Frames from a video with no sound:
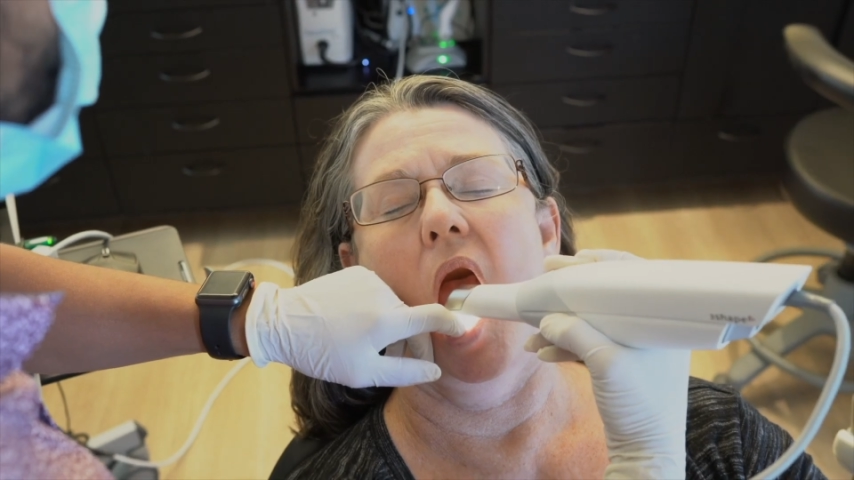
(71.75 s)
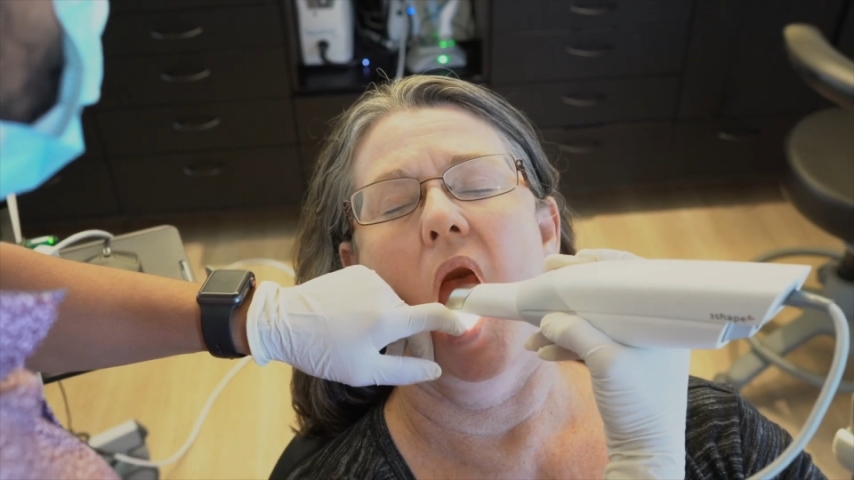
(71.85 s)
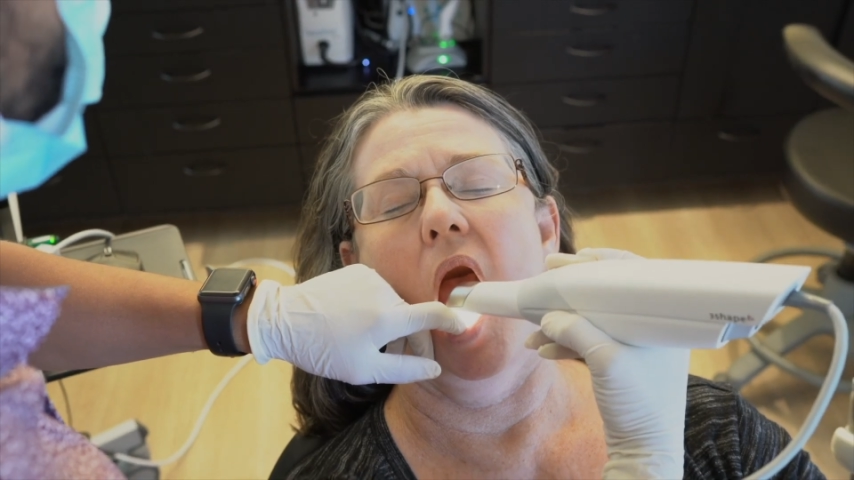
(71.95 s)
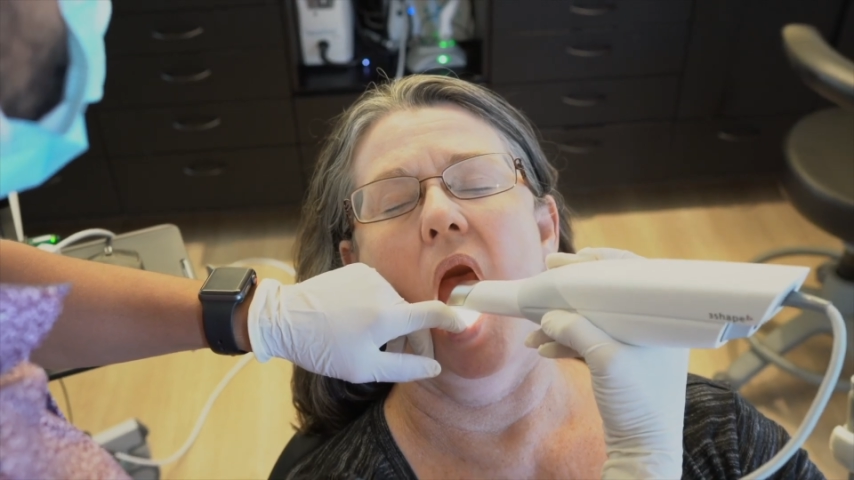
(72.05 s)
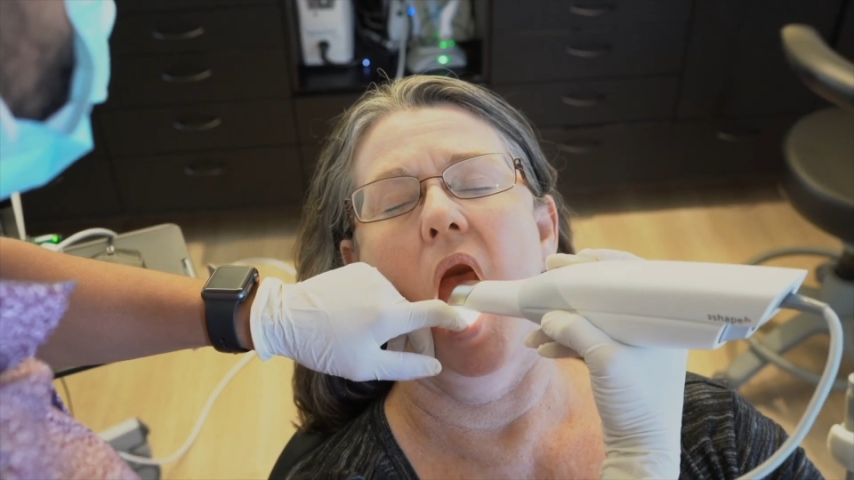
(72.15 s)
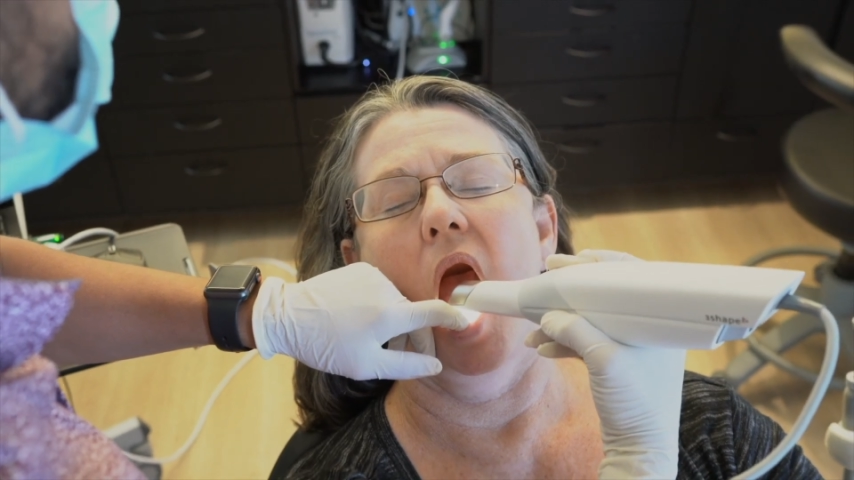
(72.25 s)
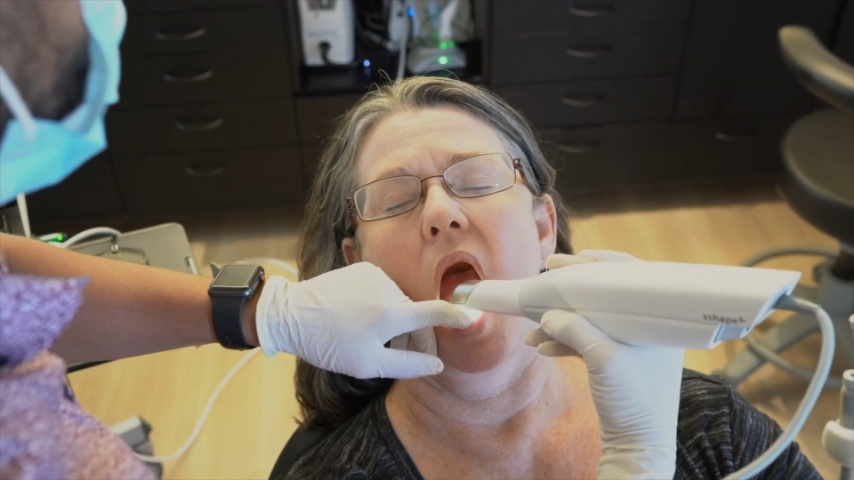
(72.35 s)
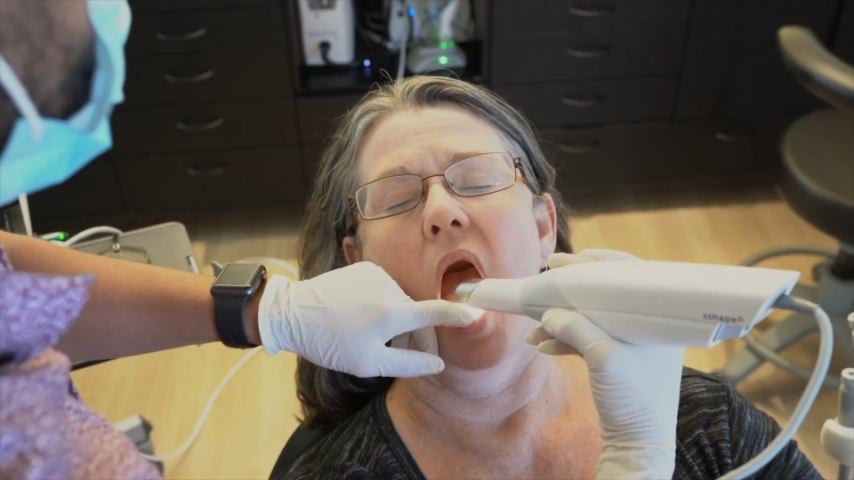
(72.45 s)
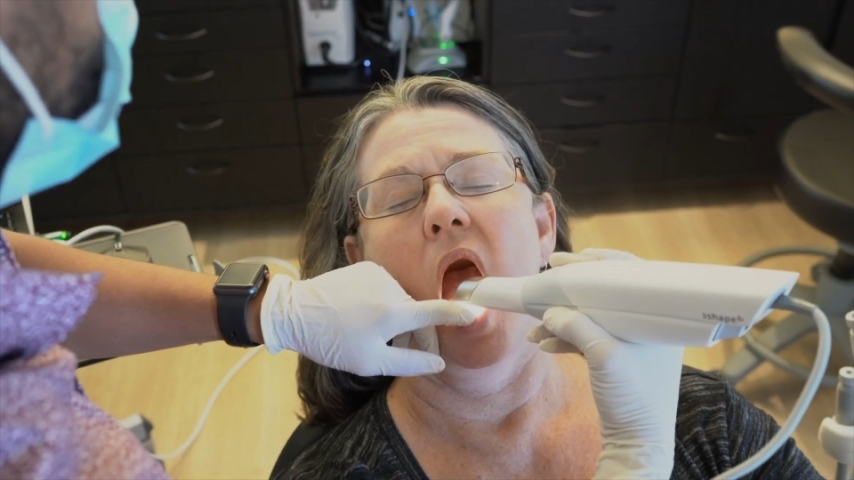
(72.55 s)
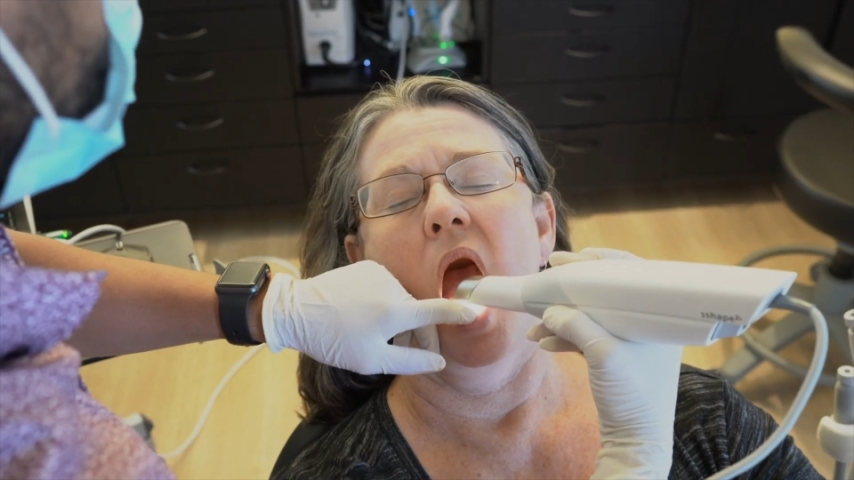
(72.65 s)
to take
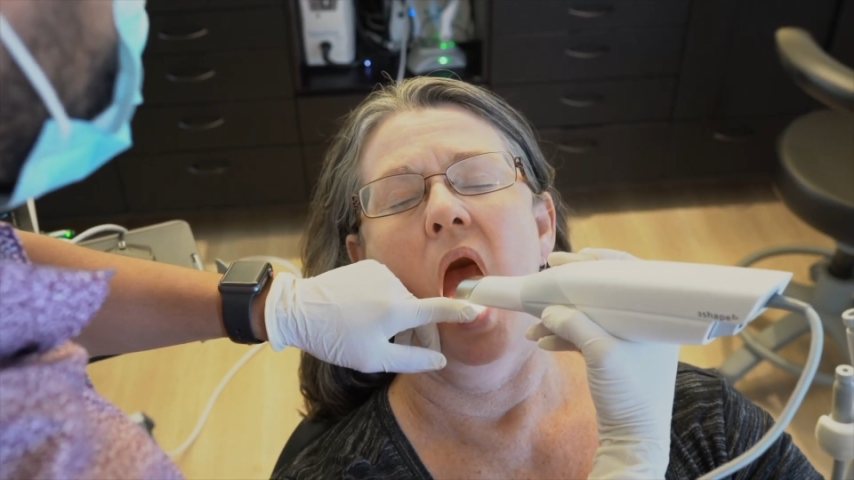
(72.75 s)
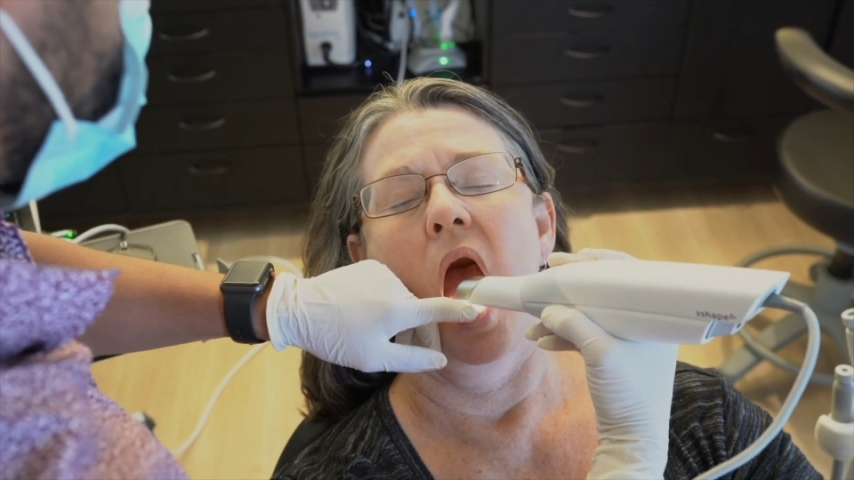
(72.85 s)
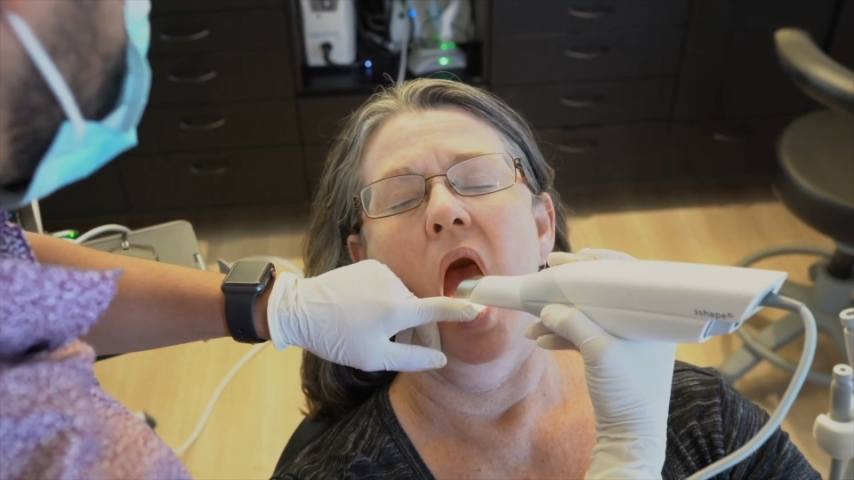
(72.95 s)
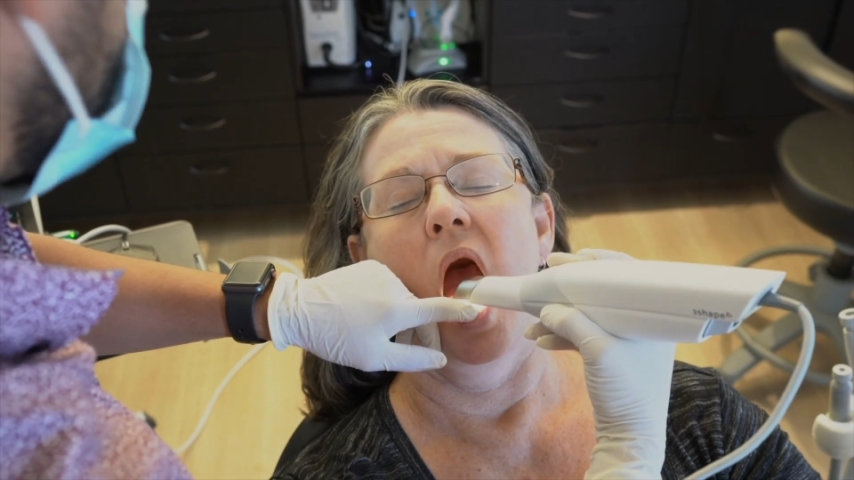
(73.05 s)
impressions. And we